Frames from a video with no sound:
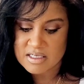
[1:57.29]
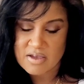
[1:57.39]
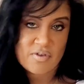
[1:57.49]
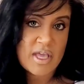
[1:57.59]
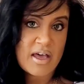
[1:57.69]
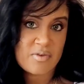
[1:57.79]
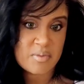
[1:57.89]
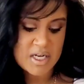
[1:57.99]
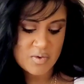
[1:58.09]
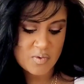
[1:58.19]
if you have a
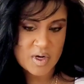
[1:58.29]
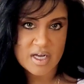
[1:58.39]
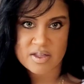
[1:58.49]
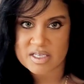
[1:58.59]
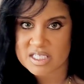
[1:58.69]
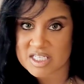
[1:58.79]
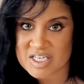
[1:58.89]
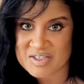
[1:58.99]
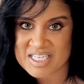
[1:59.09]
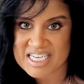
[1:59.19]
minute while this is
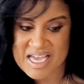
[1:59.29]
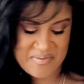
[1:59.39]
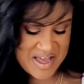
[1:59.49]
toasting up,